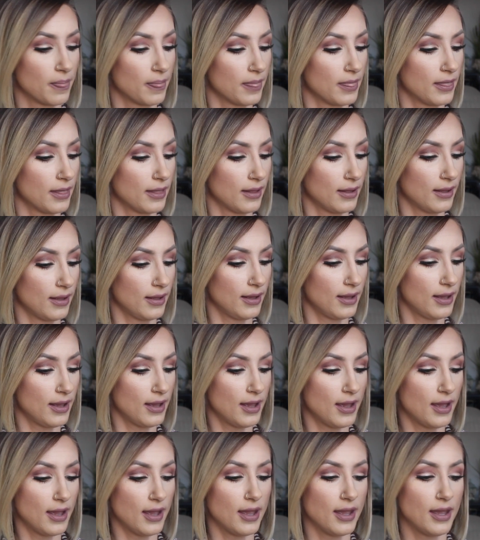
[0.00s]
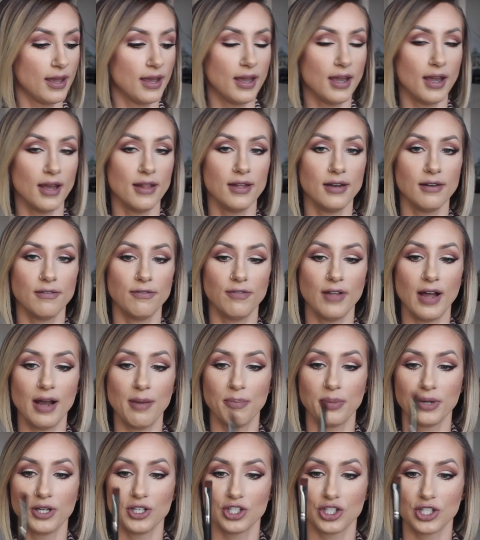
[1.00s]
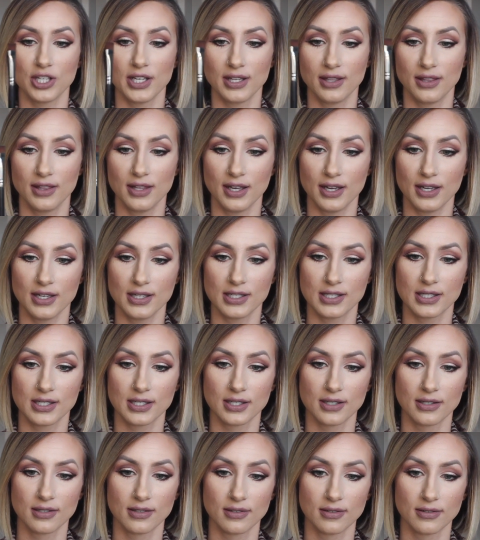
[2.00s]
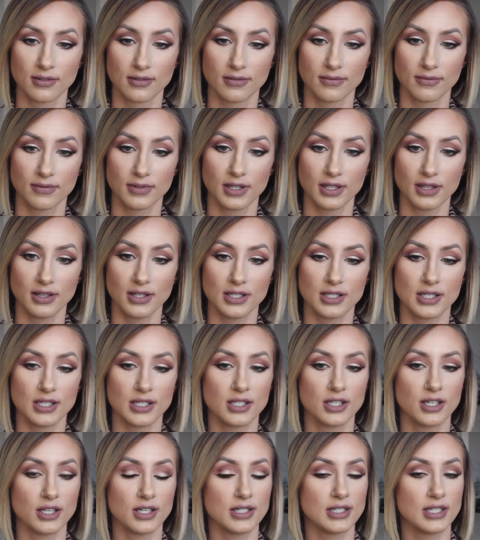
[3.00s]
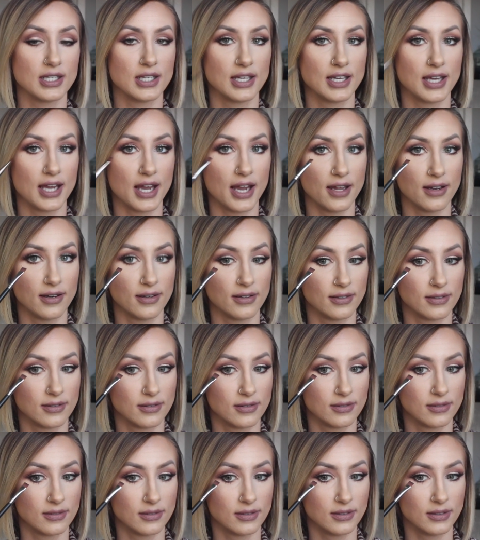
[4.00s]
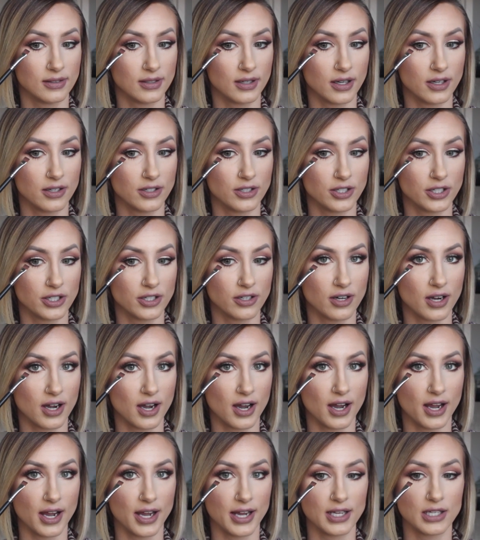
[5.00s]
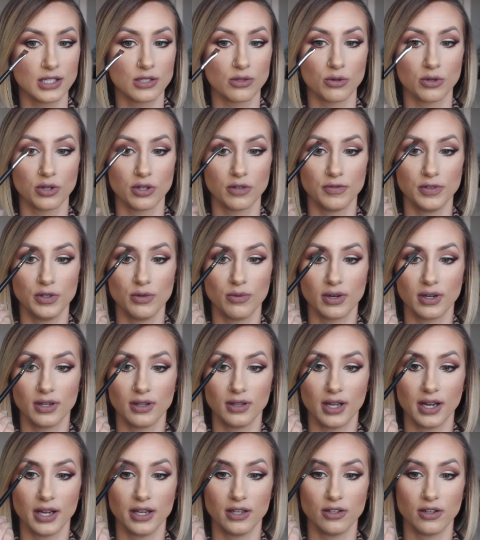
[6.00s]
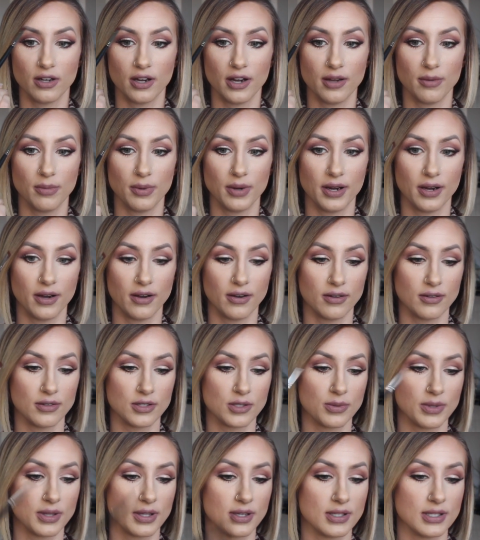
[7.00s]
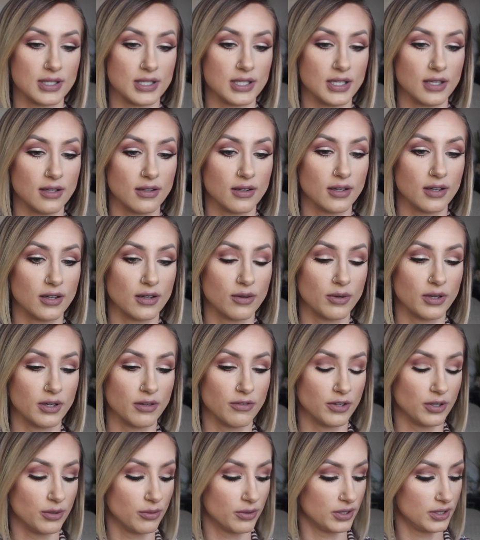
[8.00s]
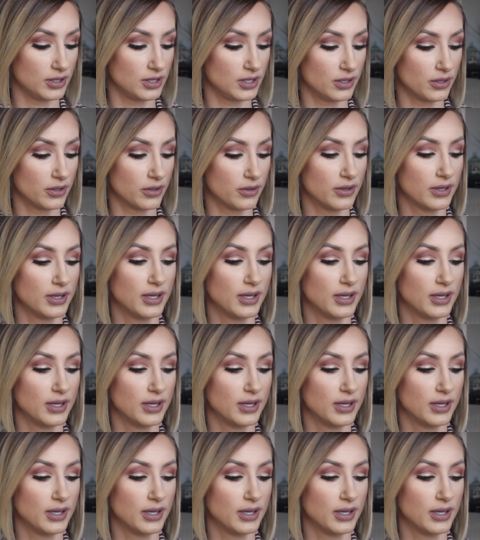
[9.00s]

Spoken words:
And then a flat brush like this. This is good to get under your eyes, or if you want to line your eyebrows with concealer or whatever you want to do.